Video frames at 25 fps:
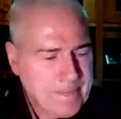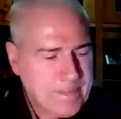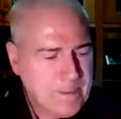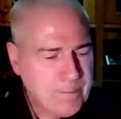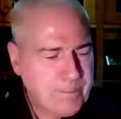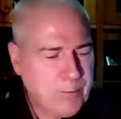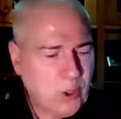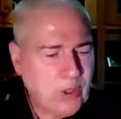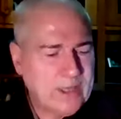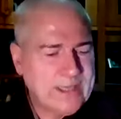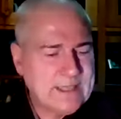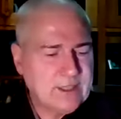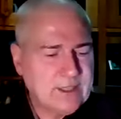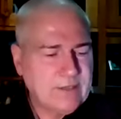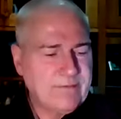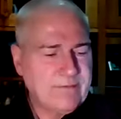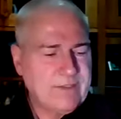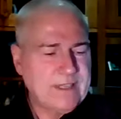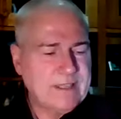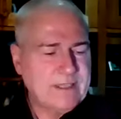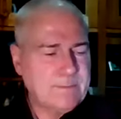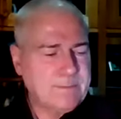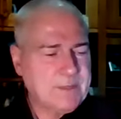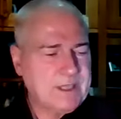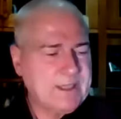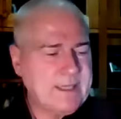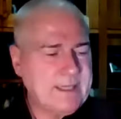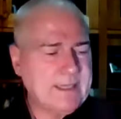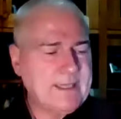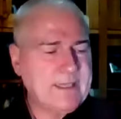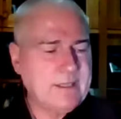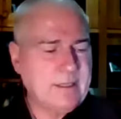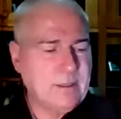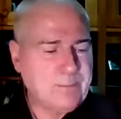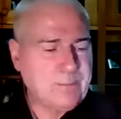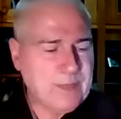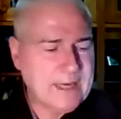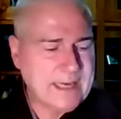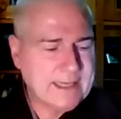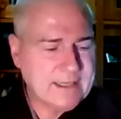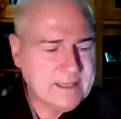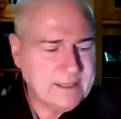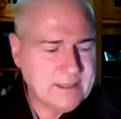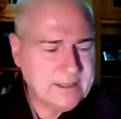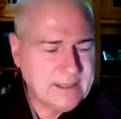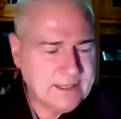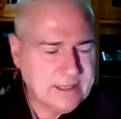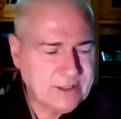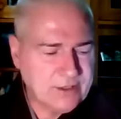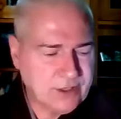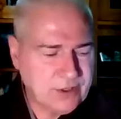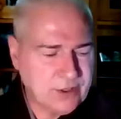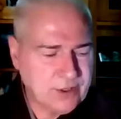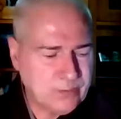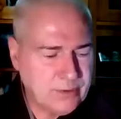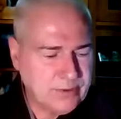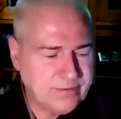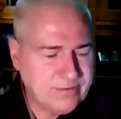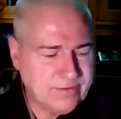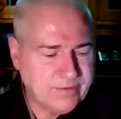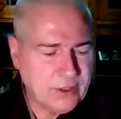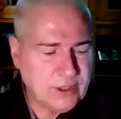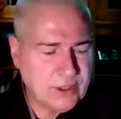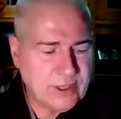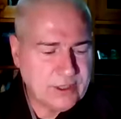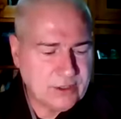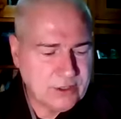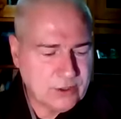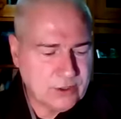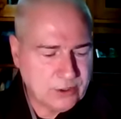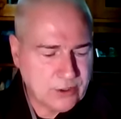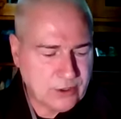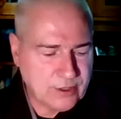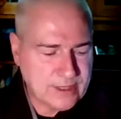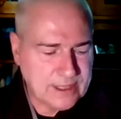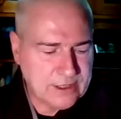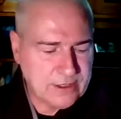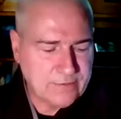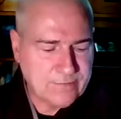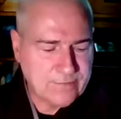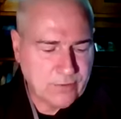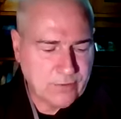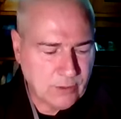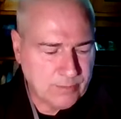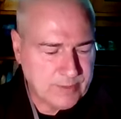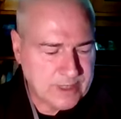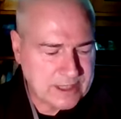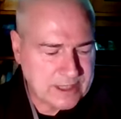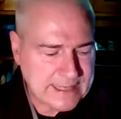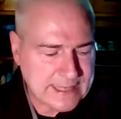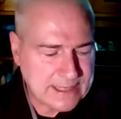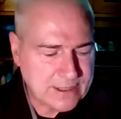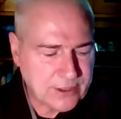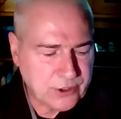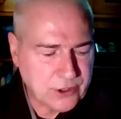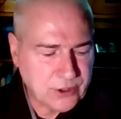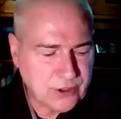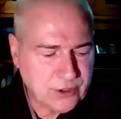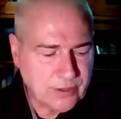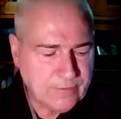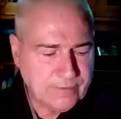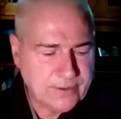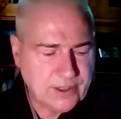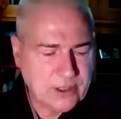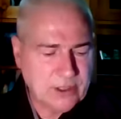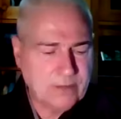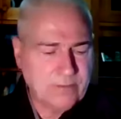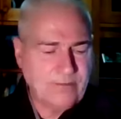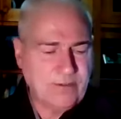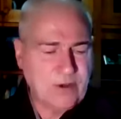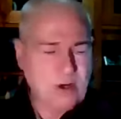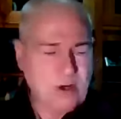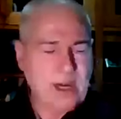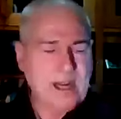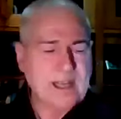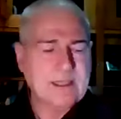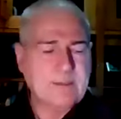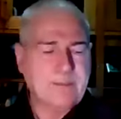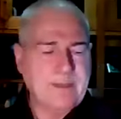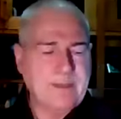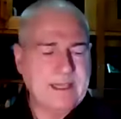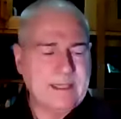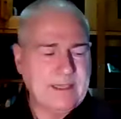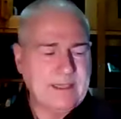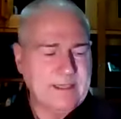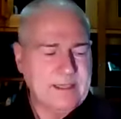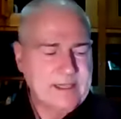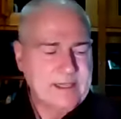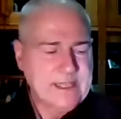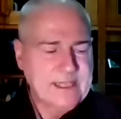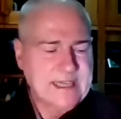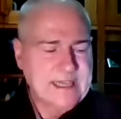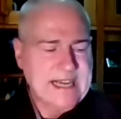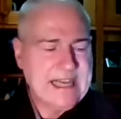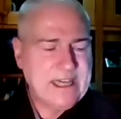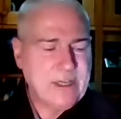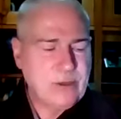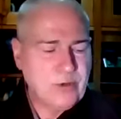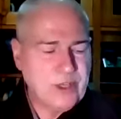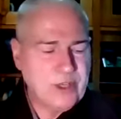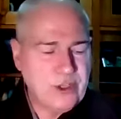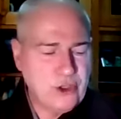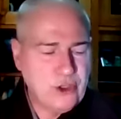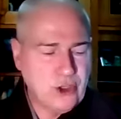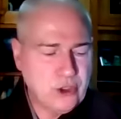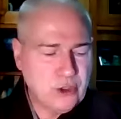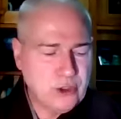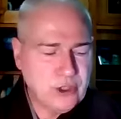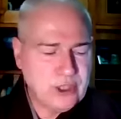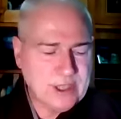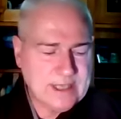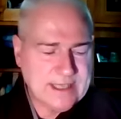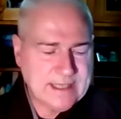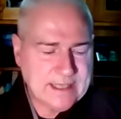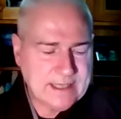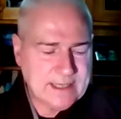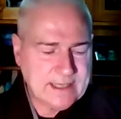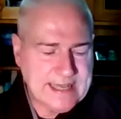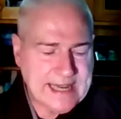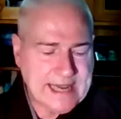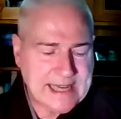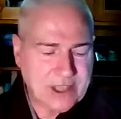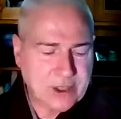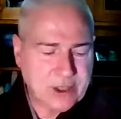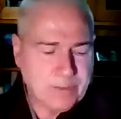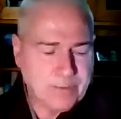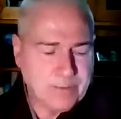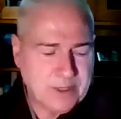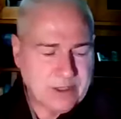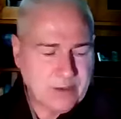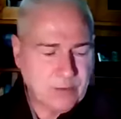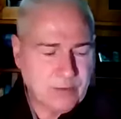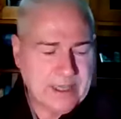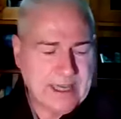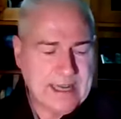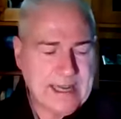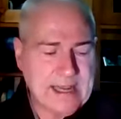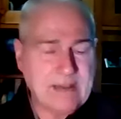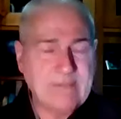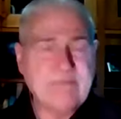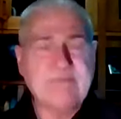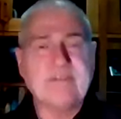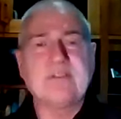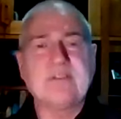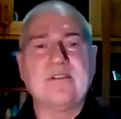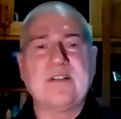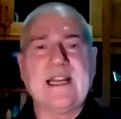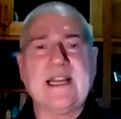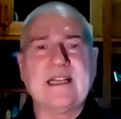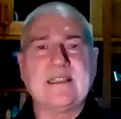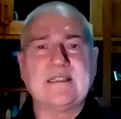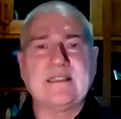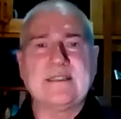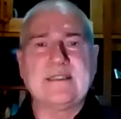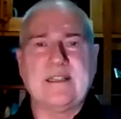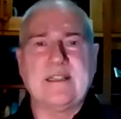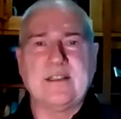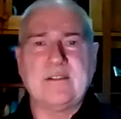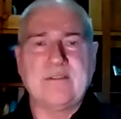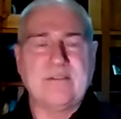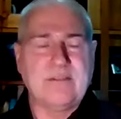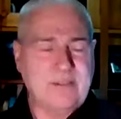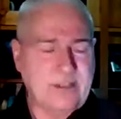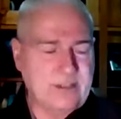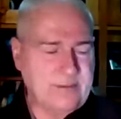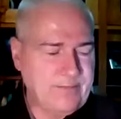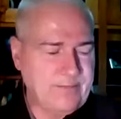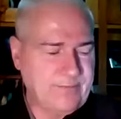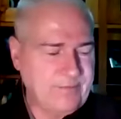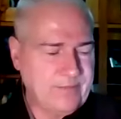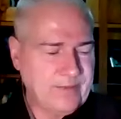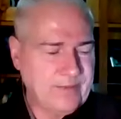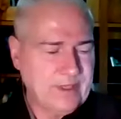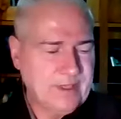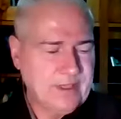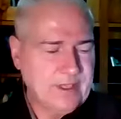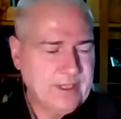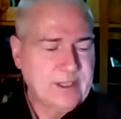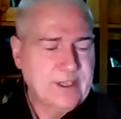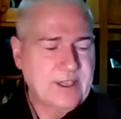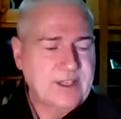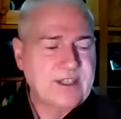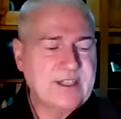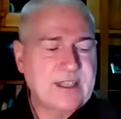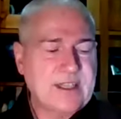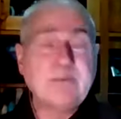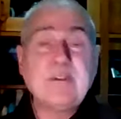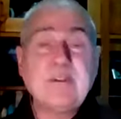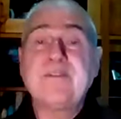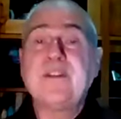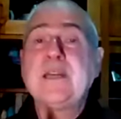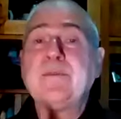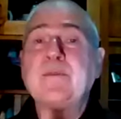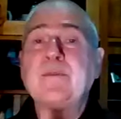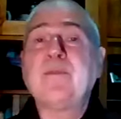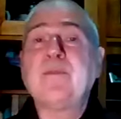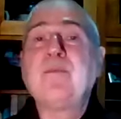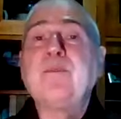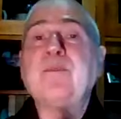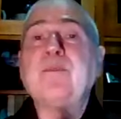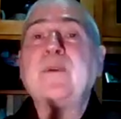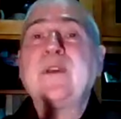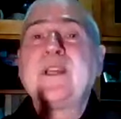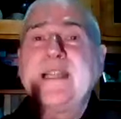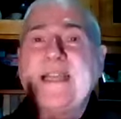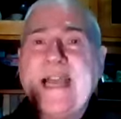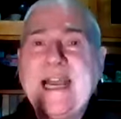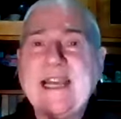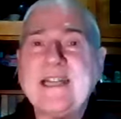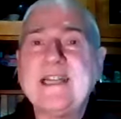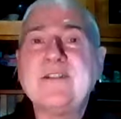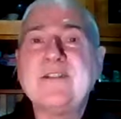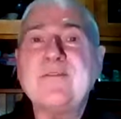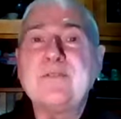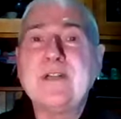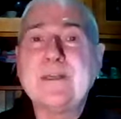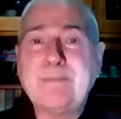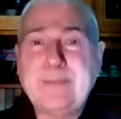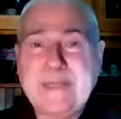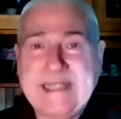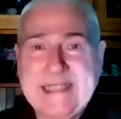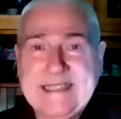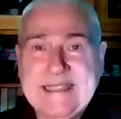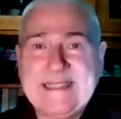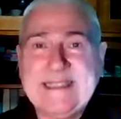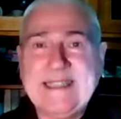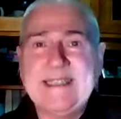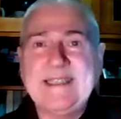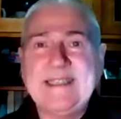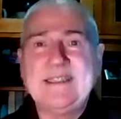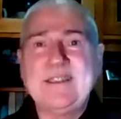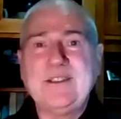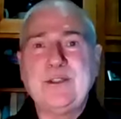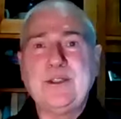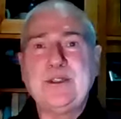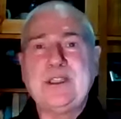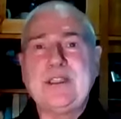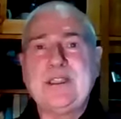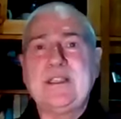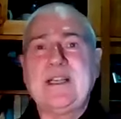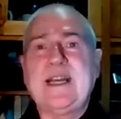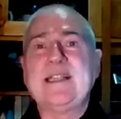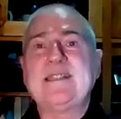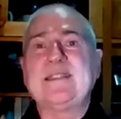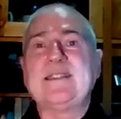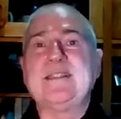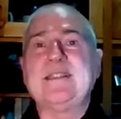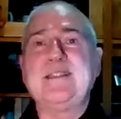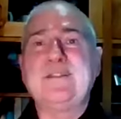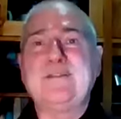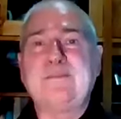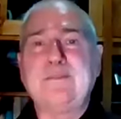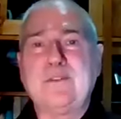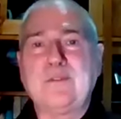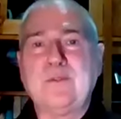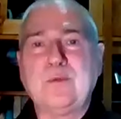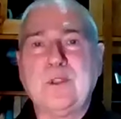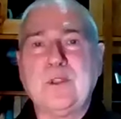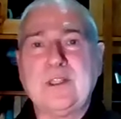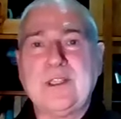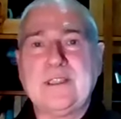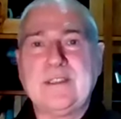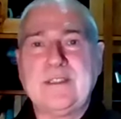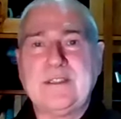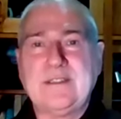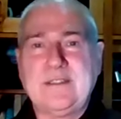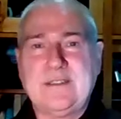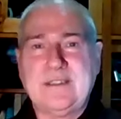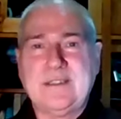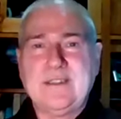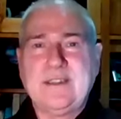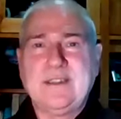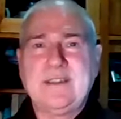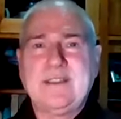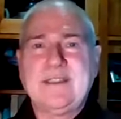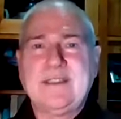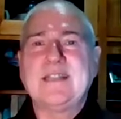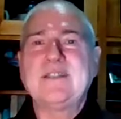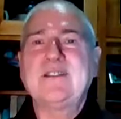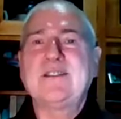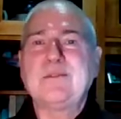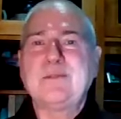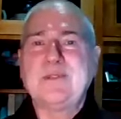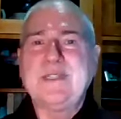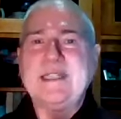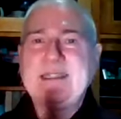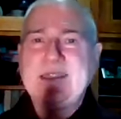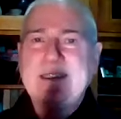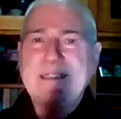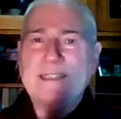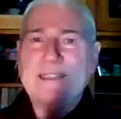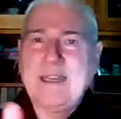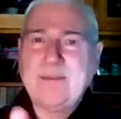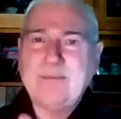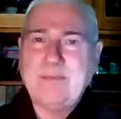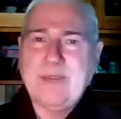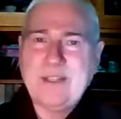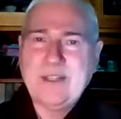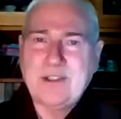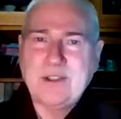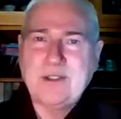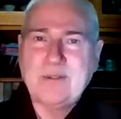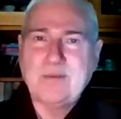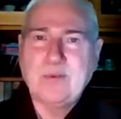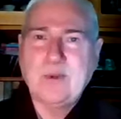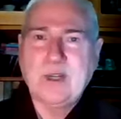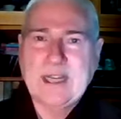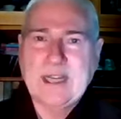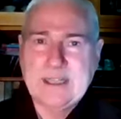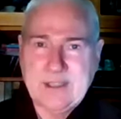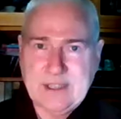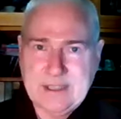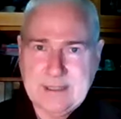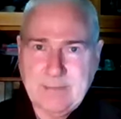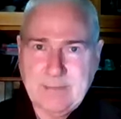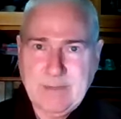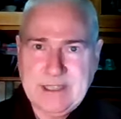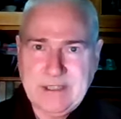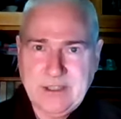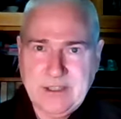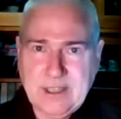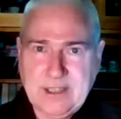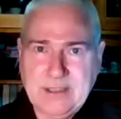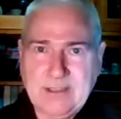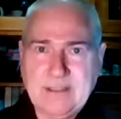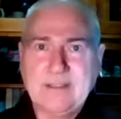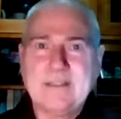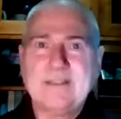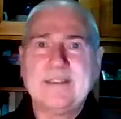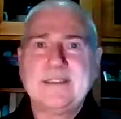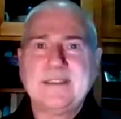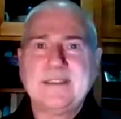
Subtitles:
The point of this particular practice is to reverse or transform this attitude of self-grasping and reduce the attachment we have to ourselves. Some of them I'm kind of repeating, utilizing different words. That's the reason I mentioned what I just mentioned.